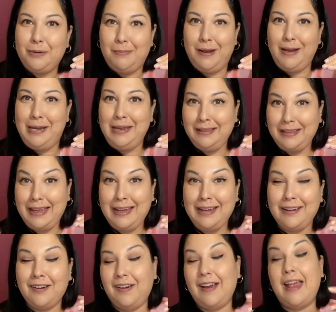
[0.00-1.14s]
money
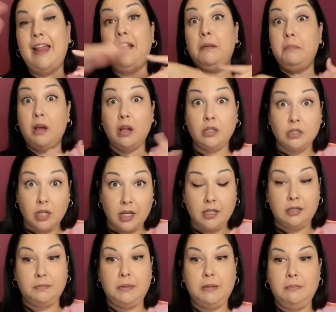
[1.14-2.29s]
later. And I'm not trying
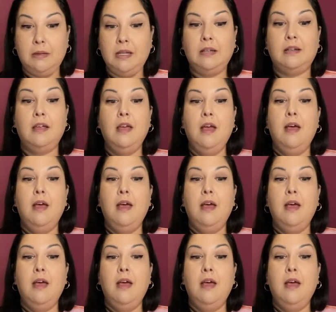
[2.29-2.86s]
to be mean,